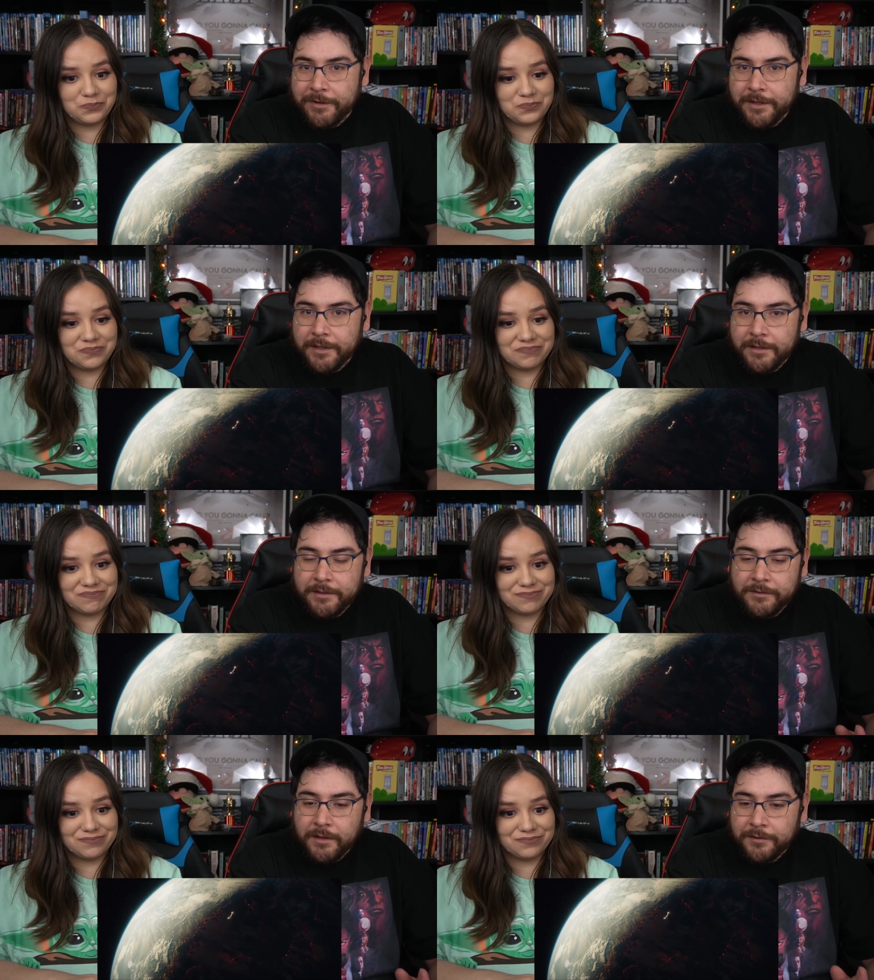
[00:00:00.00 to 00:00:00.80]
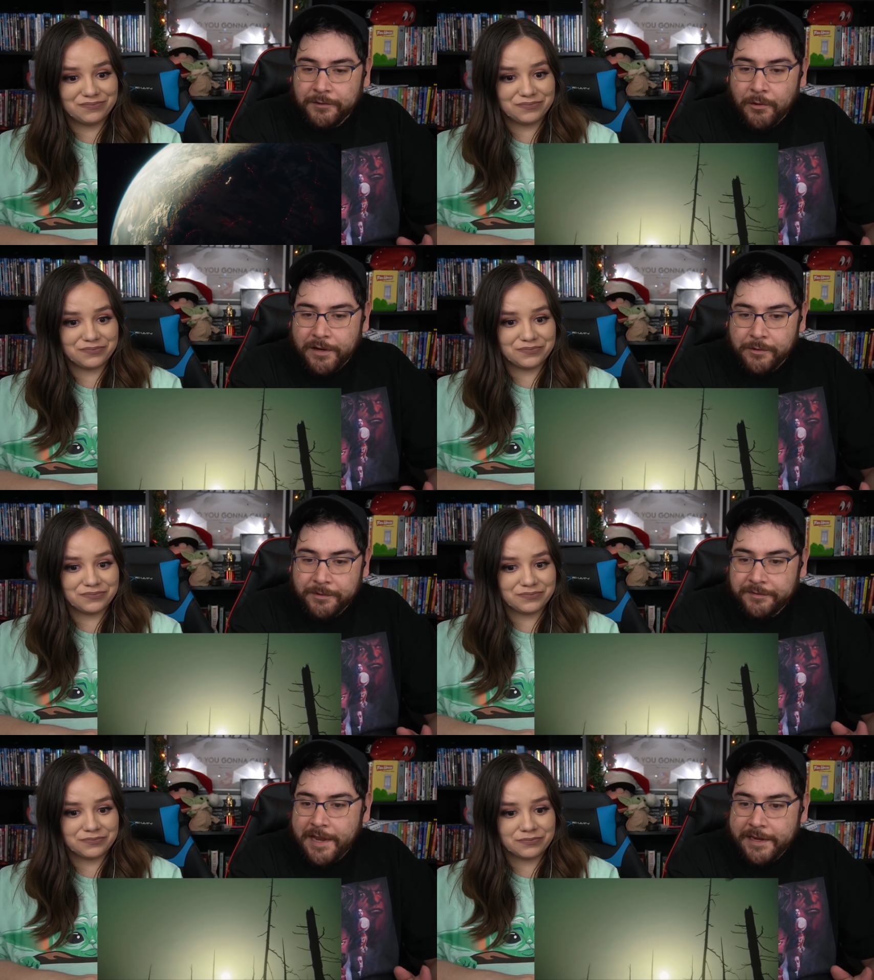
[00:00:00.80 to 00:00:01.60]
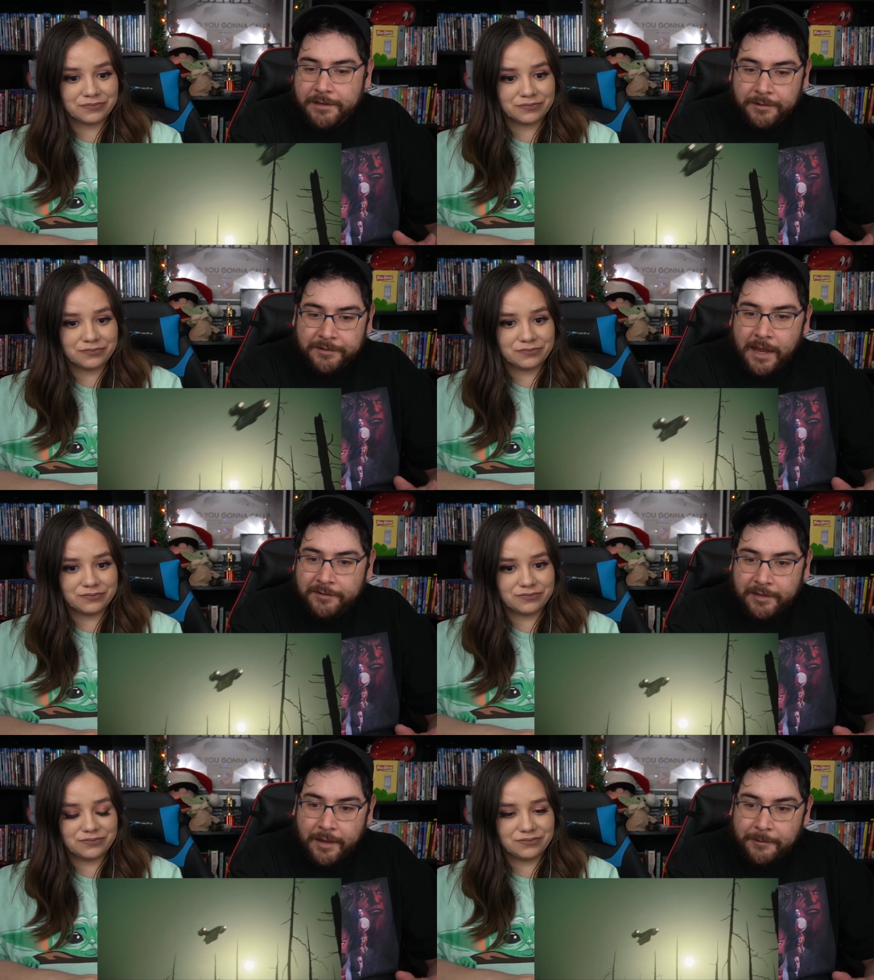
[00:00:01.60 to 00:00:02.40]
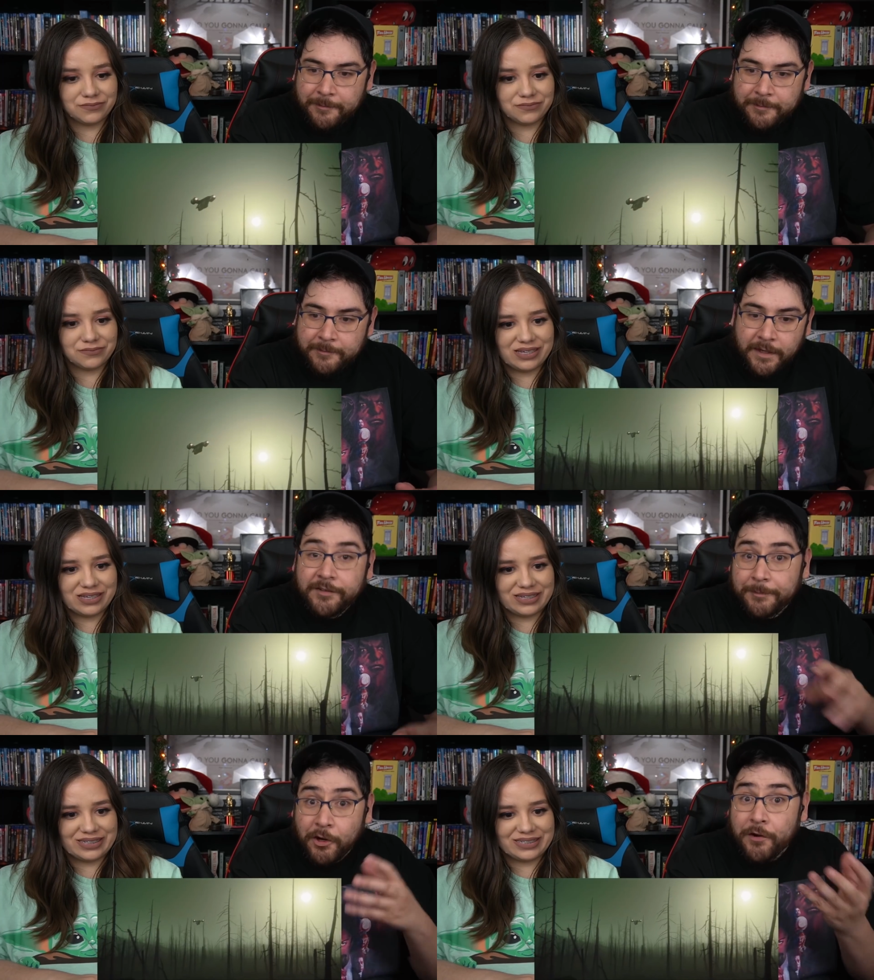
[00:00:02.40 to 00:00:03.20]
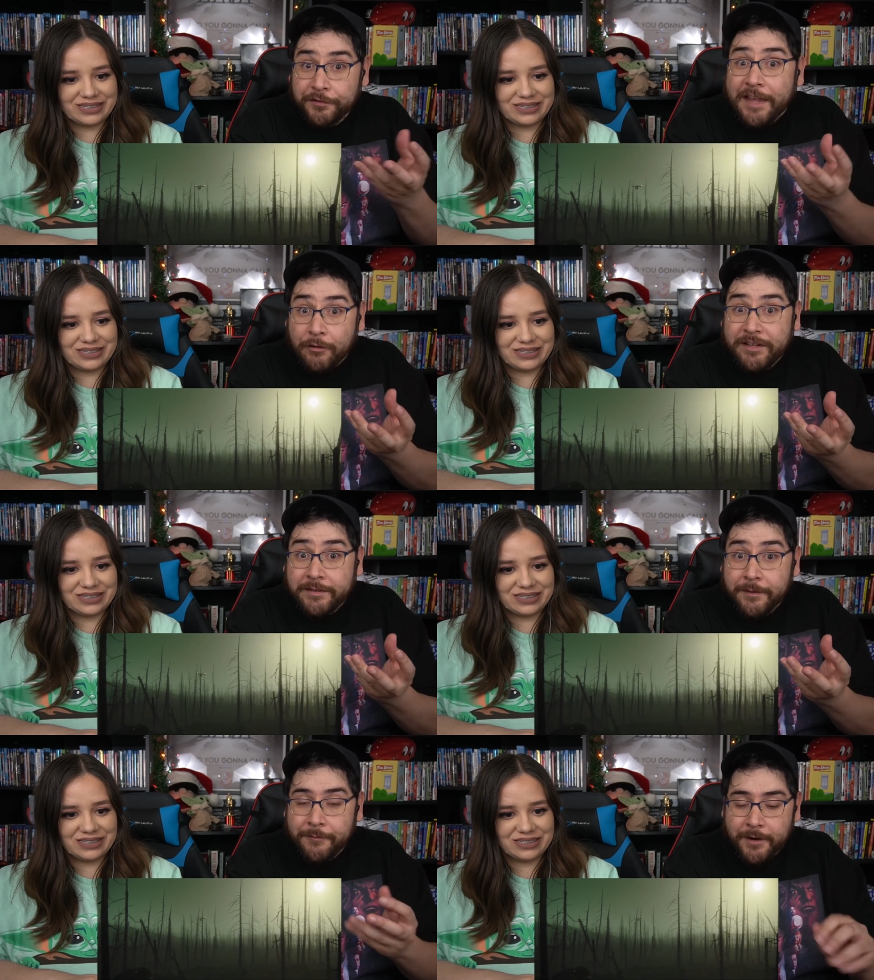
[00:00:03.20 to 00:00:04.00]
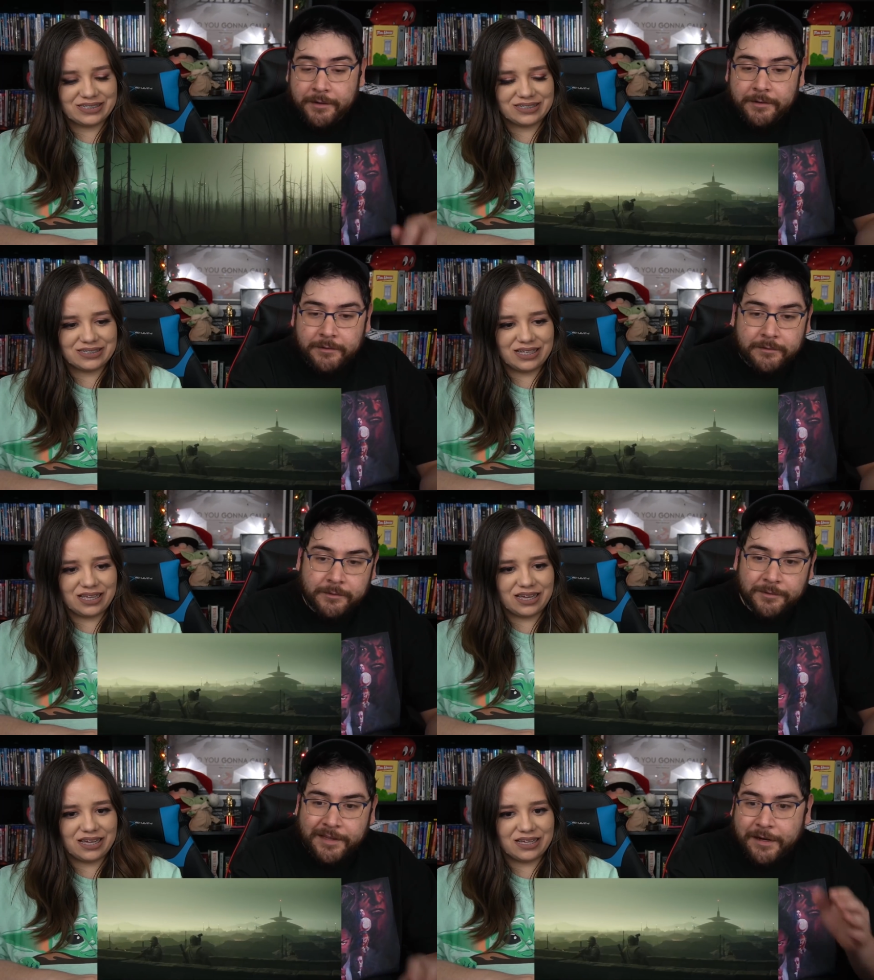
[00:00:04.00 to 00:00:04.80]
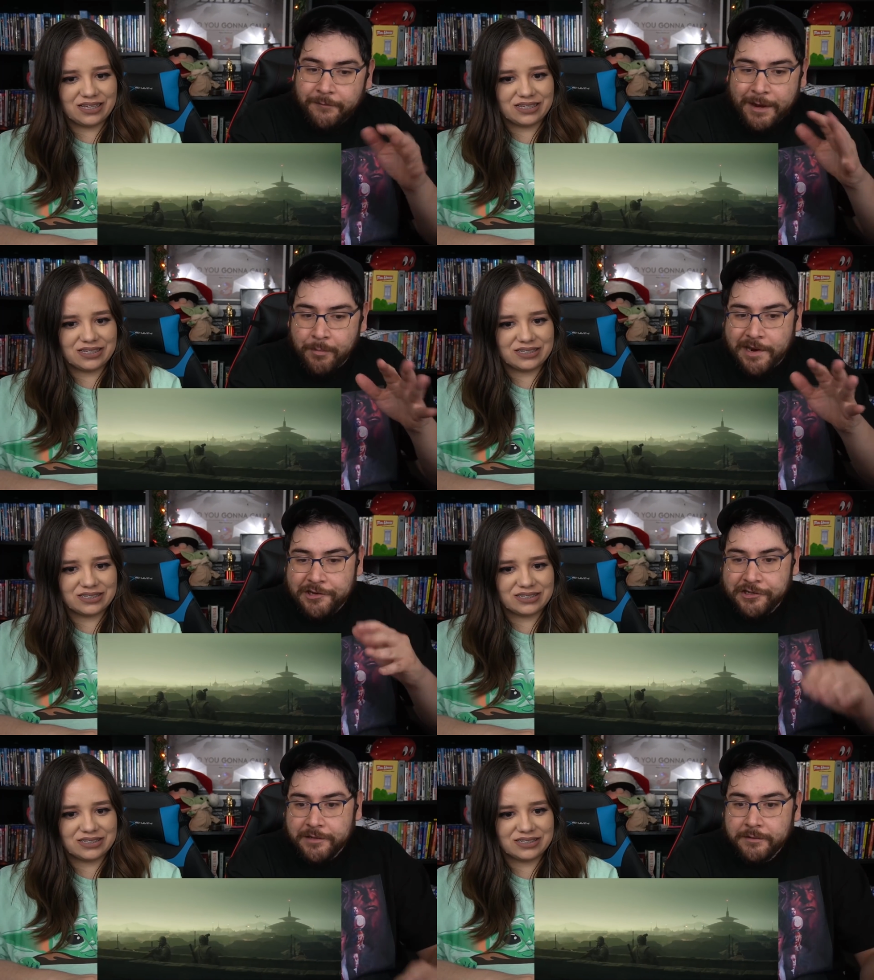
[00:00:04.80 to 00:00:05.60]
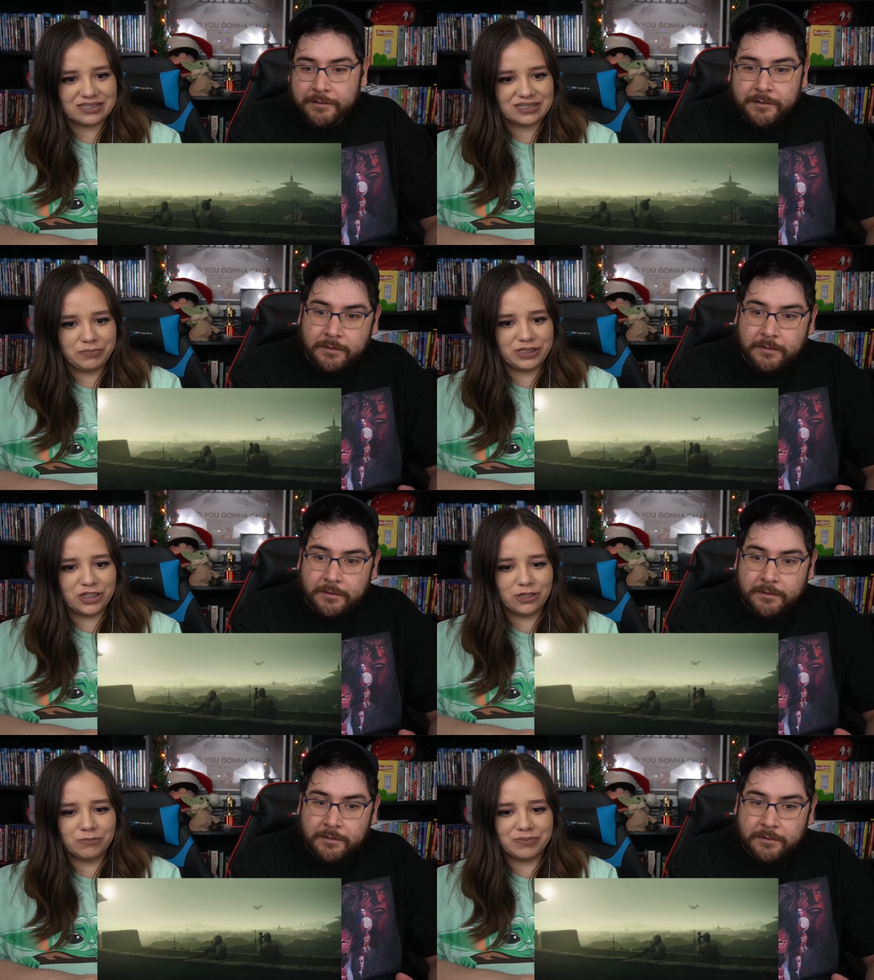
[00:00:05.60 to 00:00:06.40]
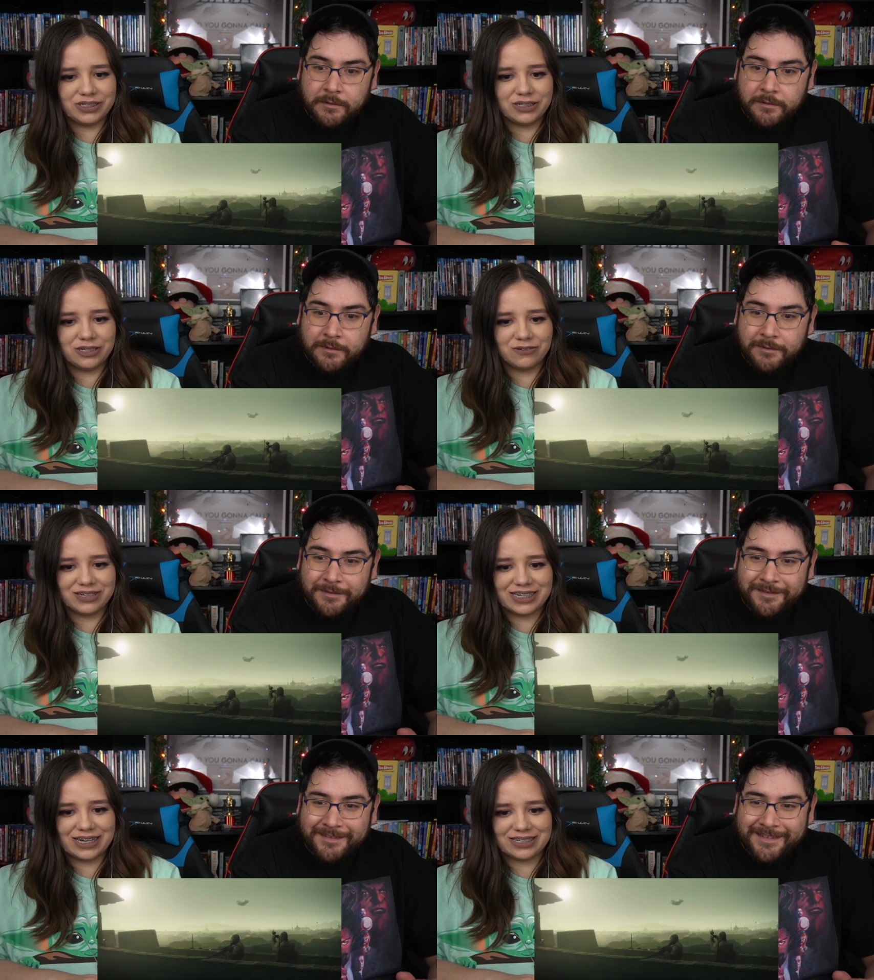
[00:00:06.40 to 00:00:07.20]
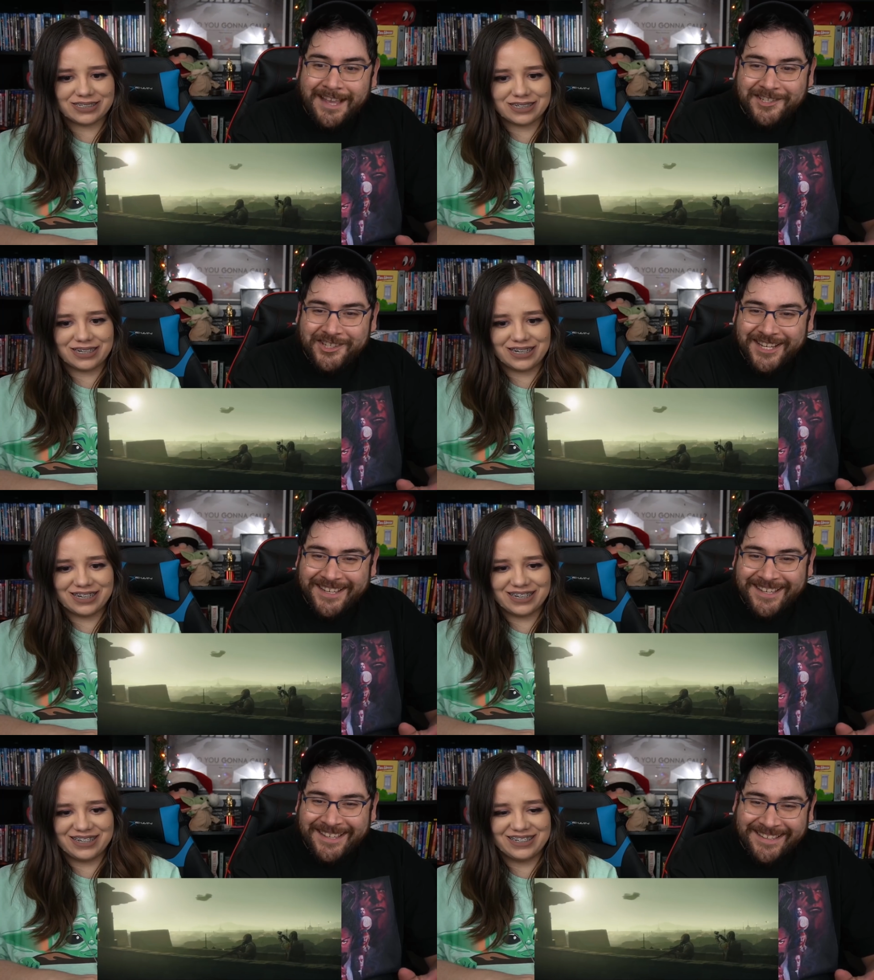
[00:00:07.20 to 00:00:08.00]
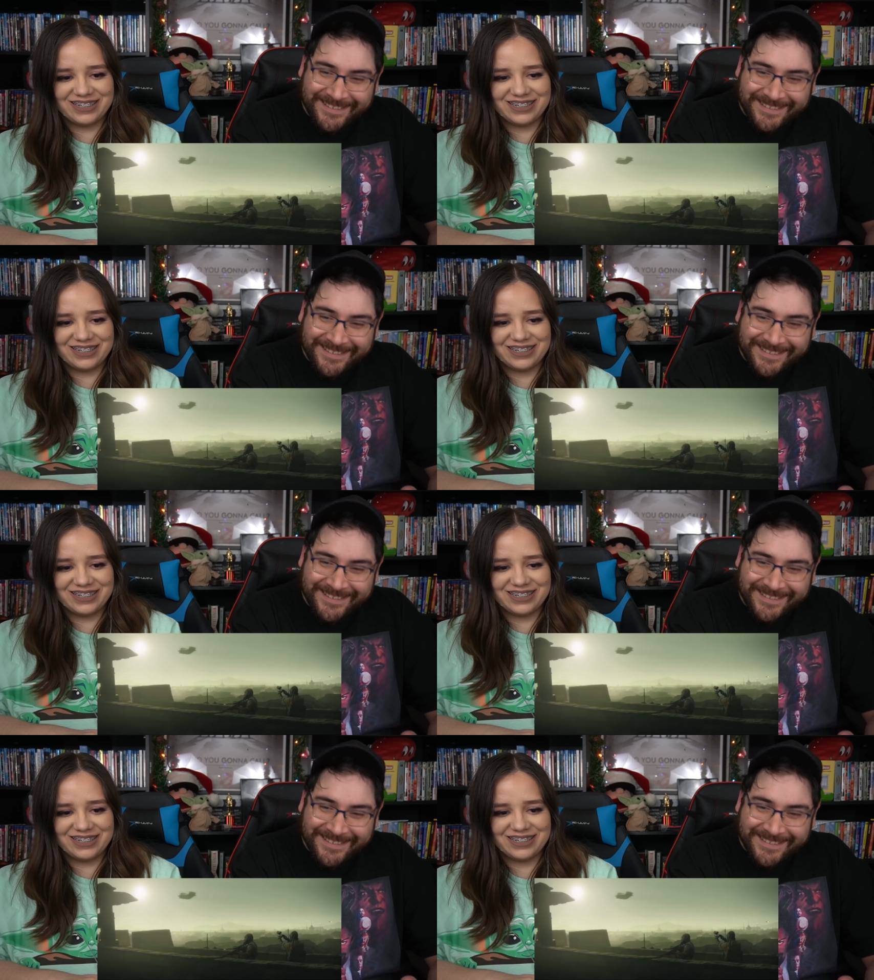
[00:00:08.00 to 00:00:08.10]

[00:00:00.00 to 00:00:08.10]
Speaker 1: when uh, Ahsoka was taking those guys out, except hers sounded different. Yeah. It was like a vibration.
Speaker 2: But you, but you, gotcha. gotcha.